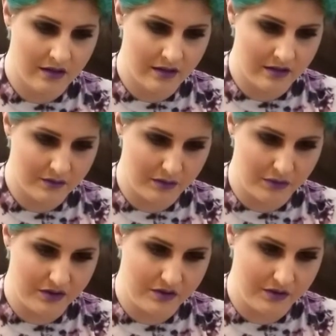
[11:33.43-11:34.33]
This part
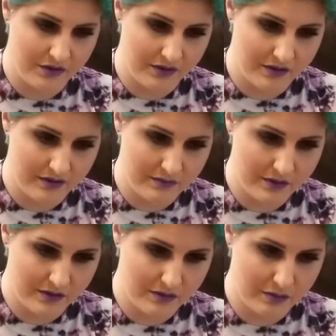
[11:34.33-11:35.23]
bleached it earlier is gonna be
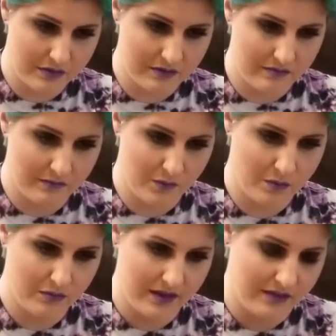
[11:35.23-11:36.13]
super,
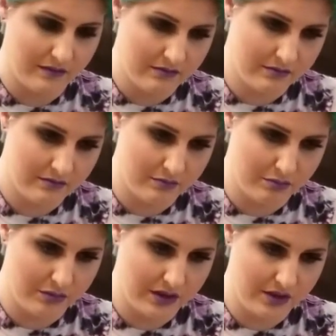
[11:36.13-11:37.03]
like,
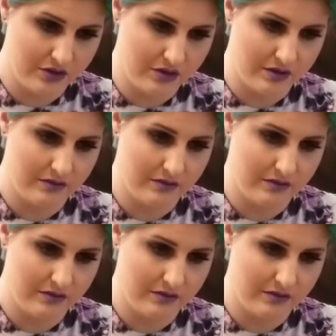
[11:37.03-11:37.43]
bleached.